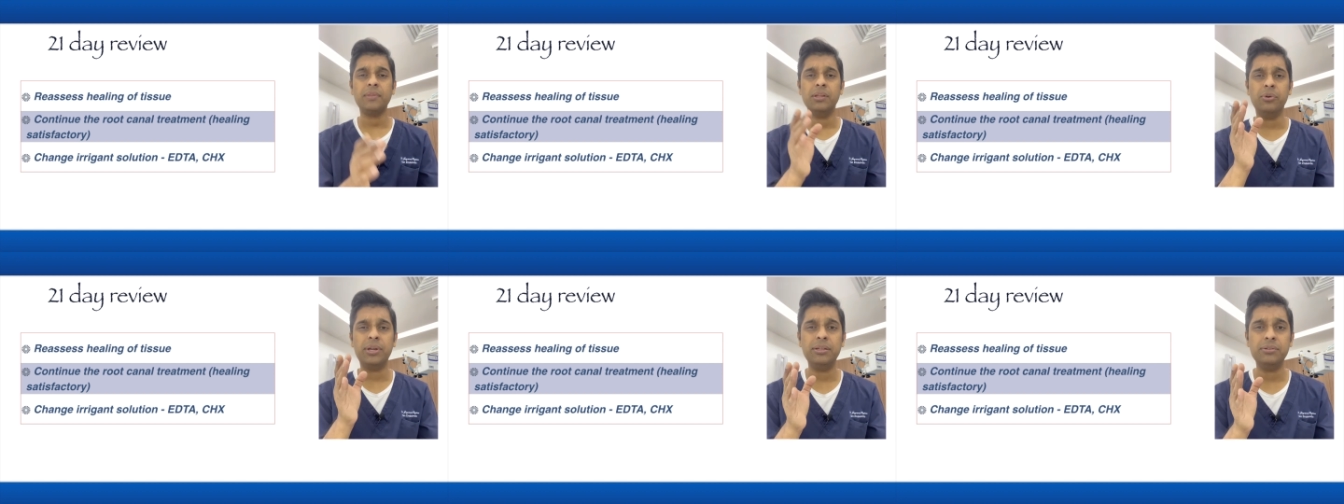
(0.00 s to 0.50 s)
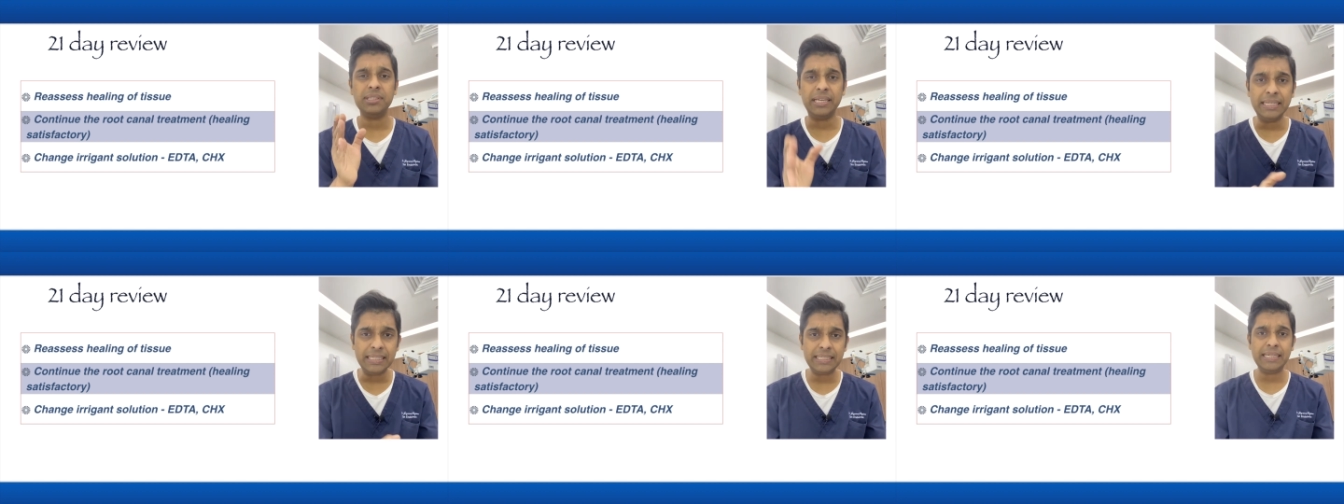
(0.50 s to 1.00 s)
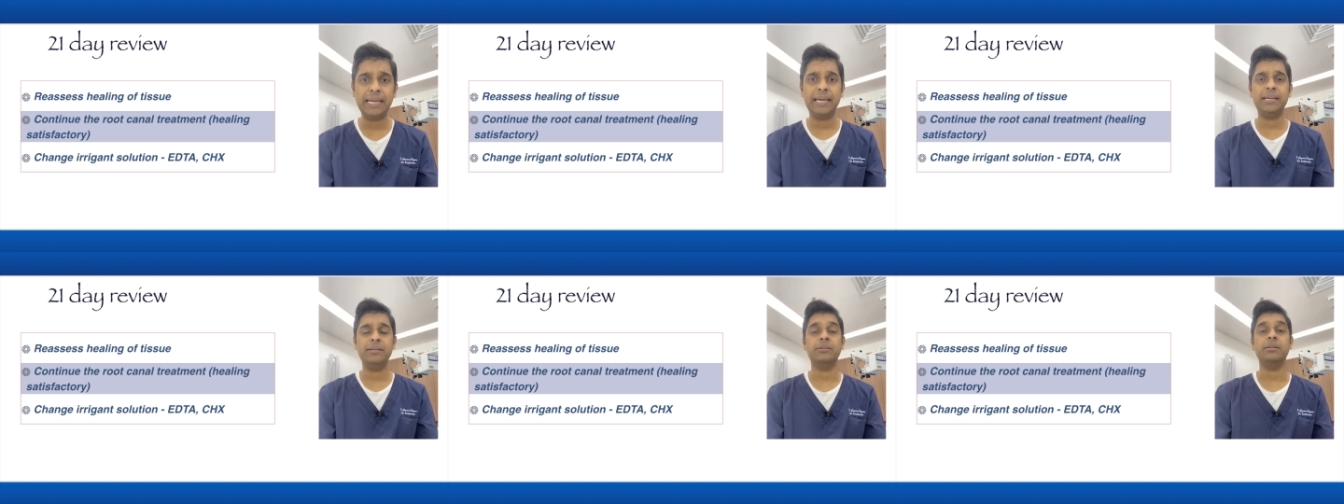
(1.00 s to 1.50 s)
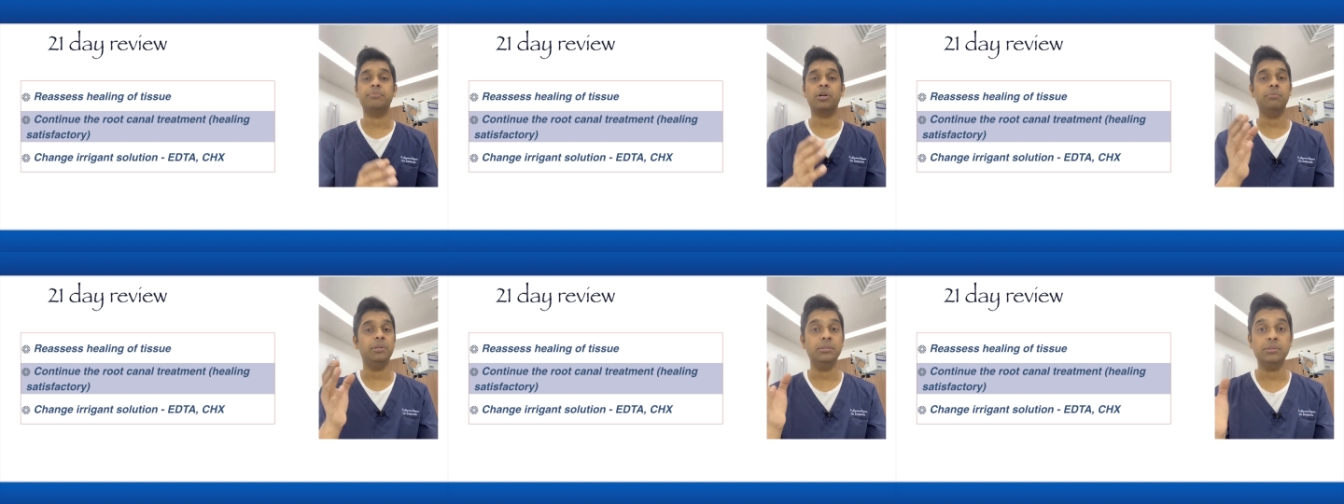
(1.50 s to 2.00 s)
You can use E D T A, you could
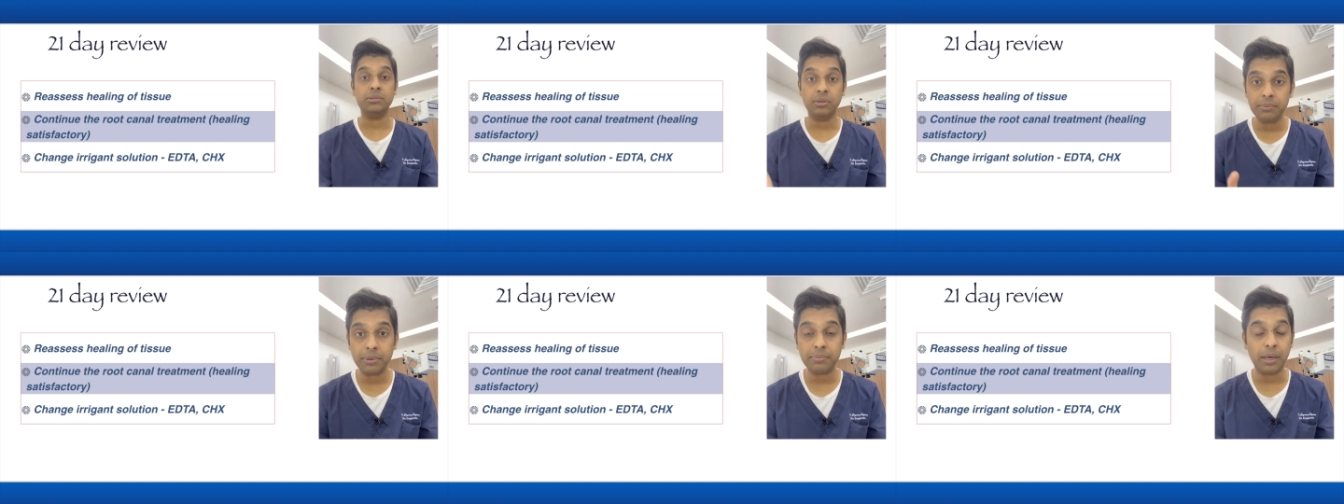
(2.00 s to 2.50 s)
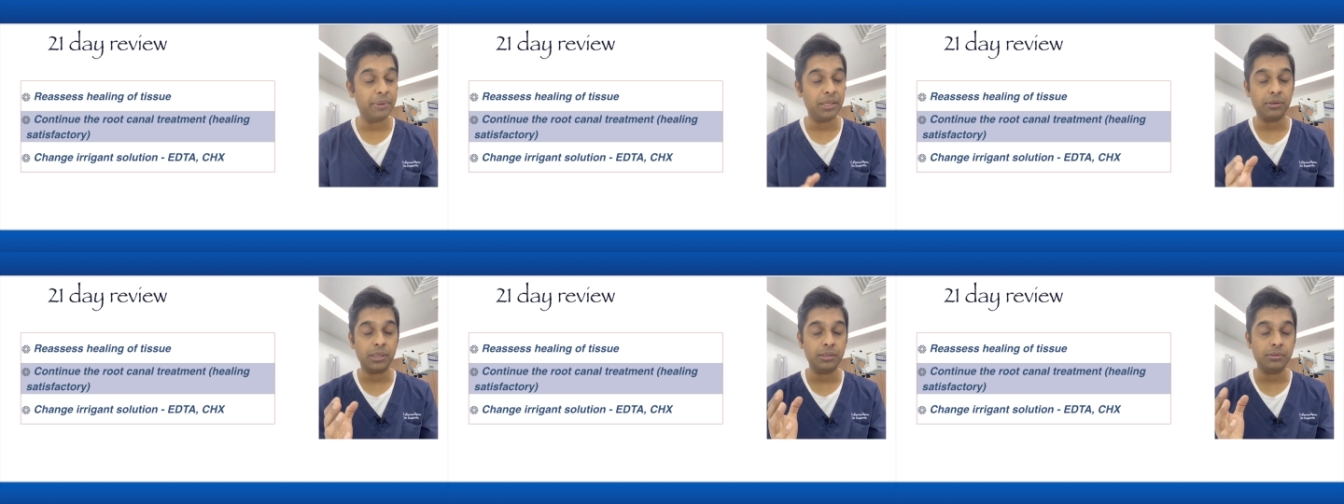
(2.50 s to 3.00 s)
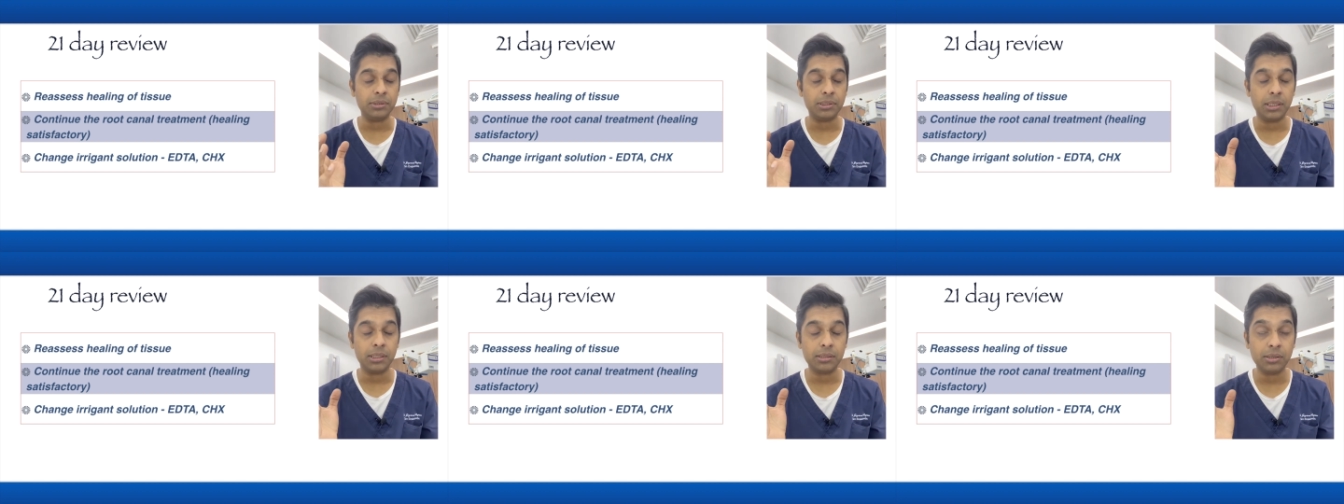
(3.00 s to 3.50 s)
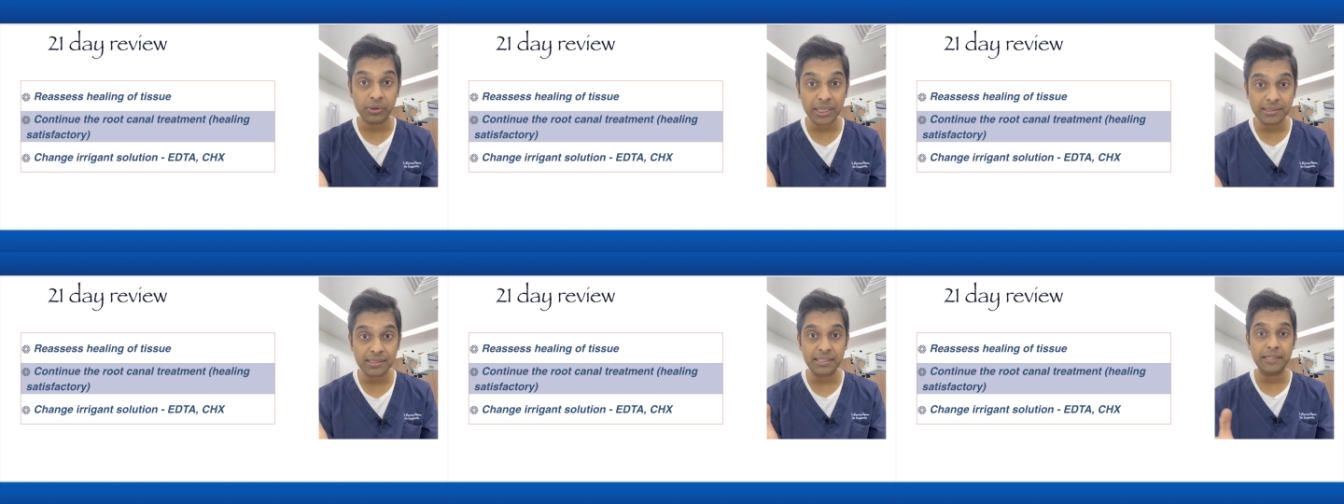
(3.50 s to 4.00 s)
probably use sodium, I mean you could use uh,
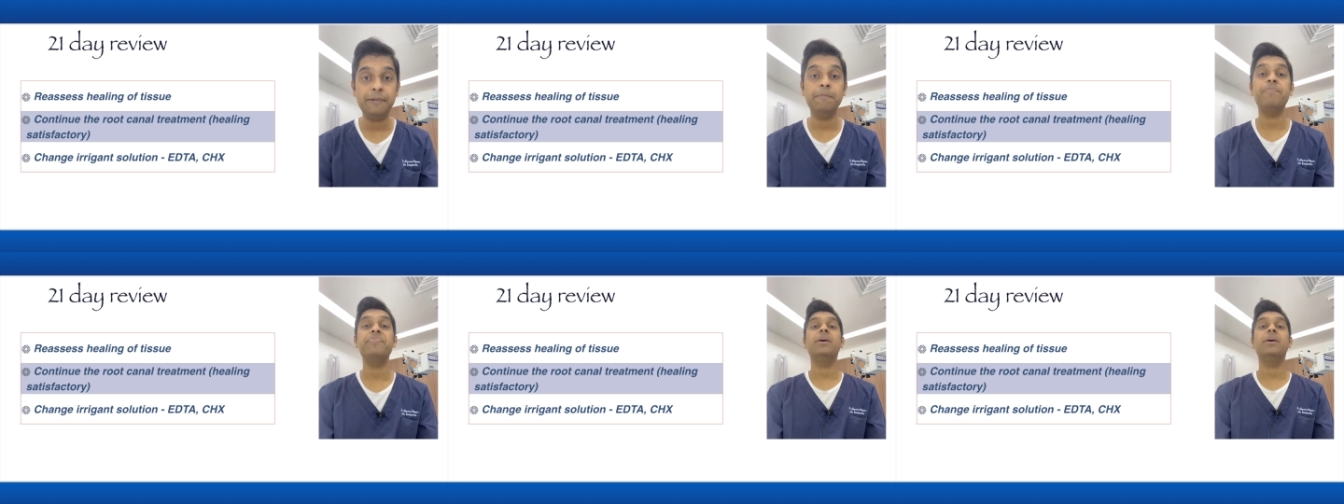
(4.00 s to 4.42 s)
chlorhexidine.